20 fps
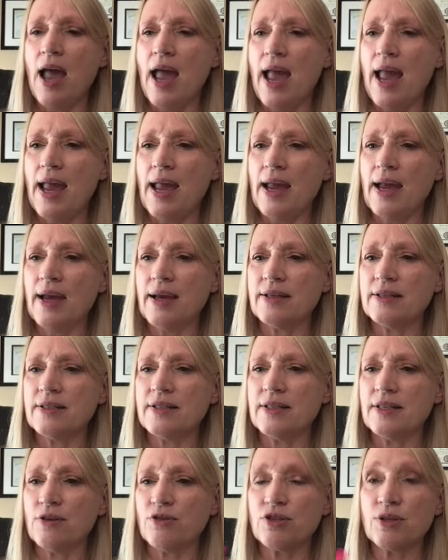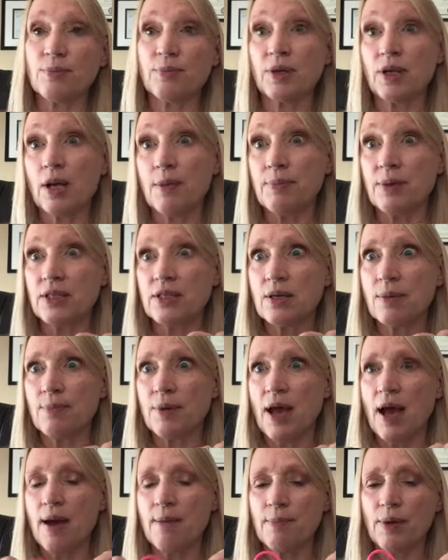And they're something I picked up
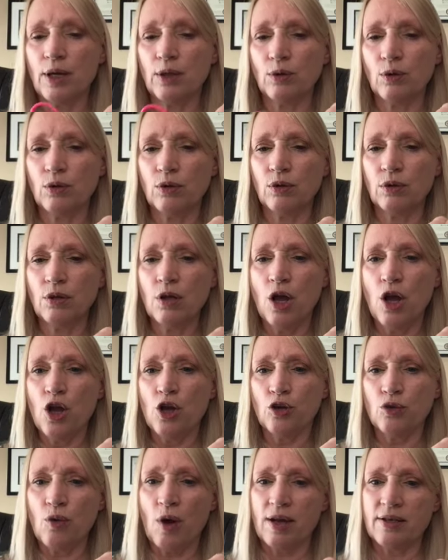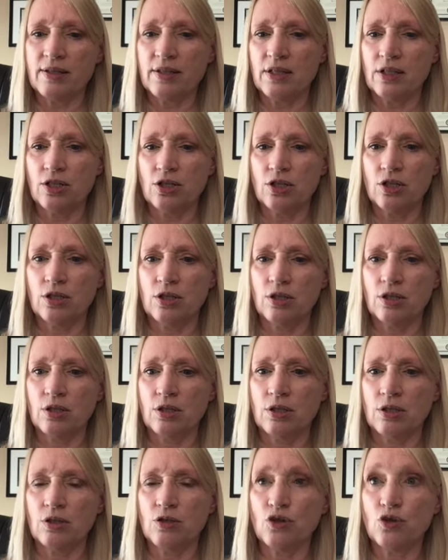at my local cross-stitch
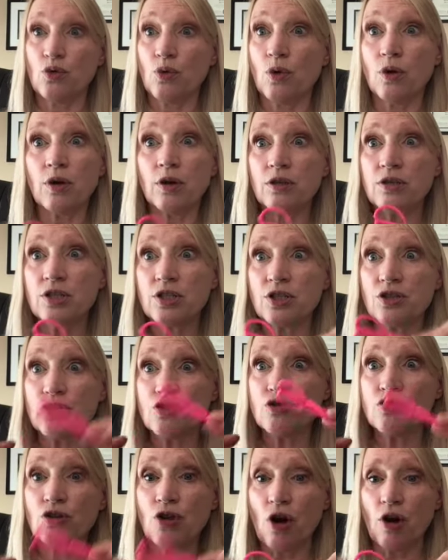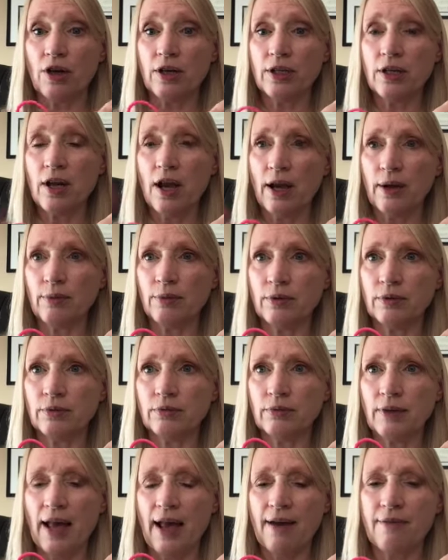store, Stitcher's Garden. I will
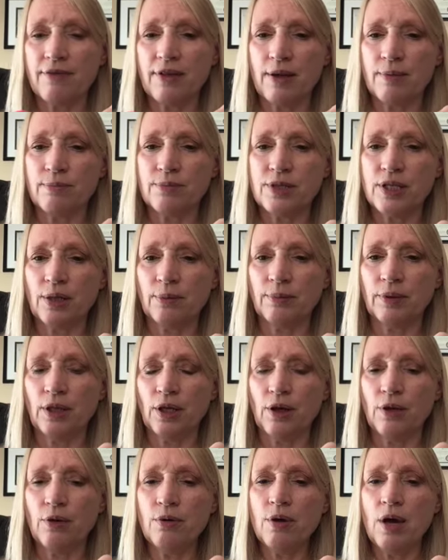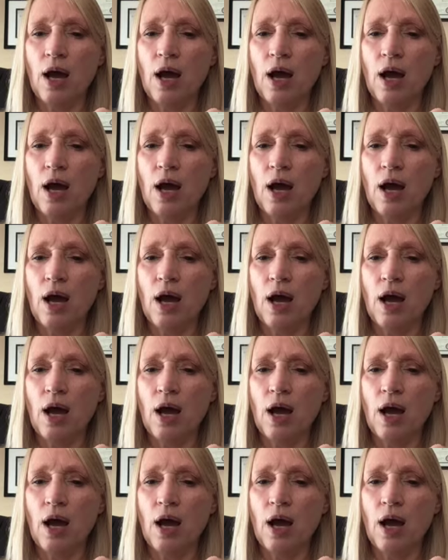have them down below.